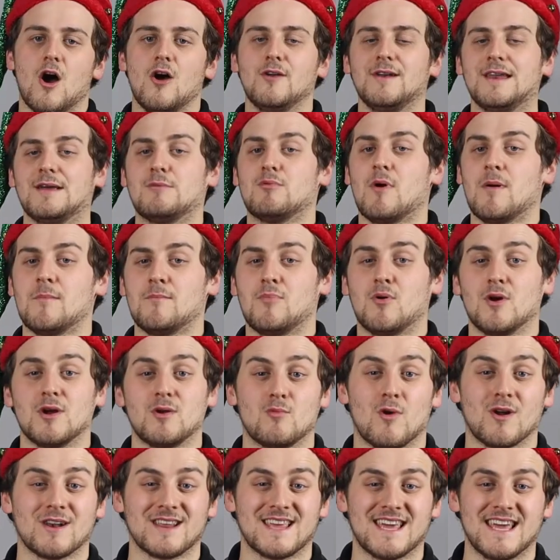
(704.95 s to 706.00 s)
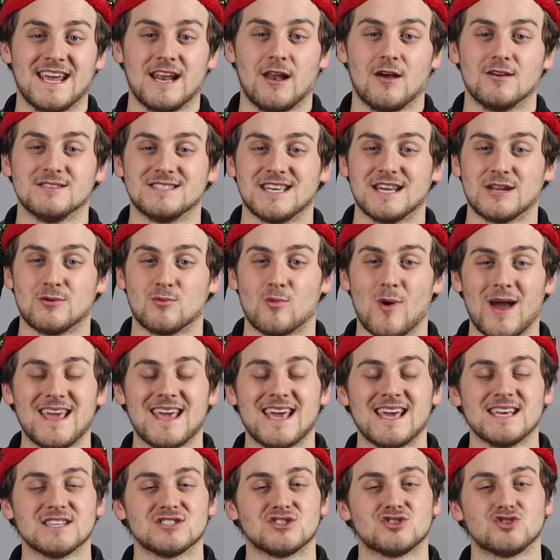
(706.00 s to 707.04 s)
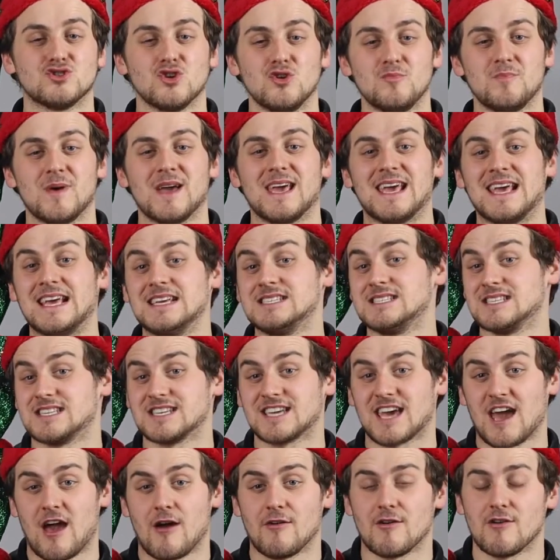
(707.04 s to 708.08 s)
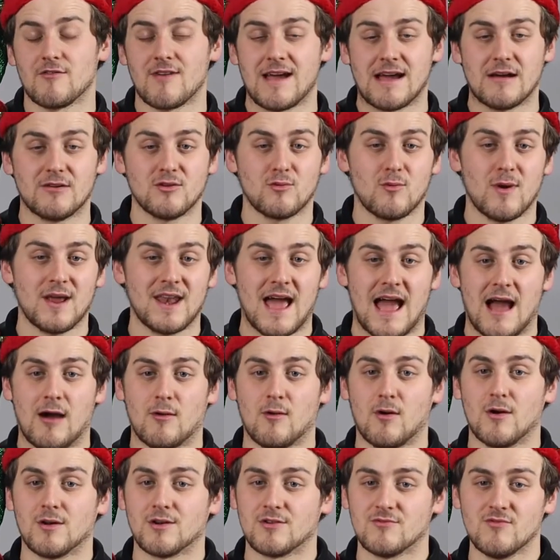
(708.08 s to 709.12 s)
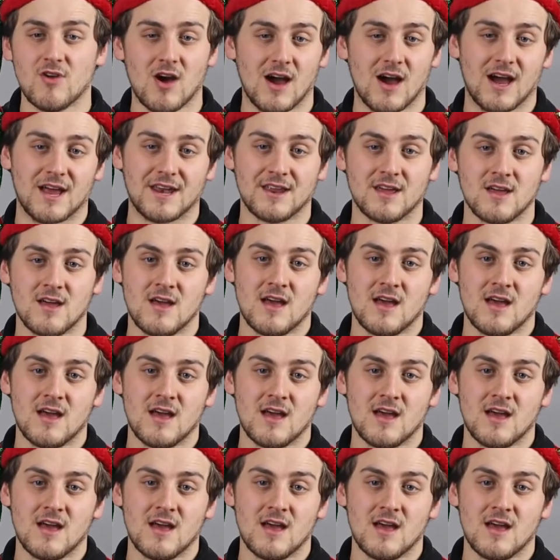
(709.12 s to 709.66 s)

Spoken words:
Only 1.1 kilos in weight, it's super easy to carry around when out on a ride.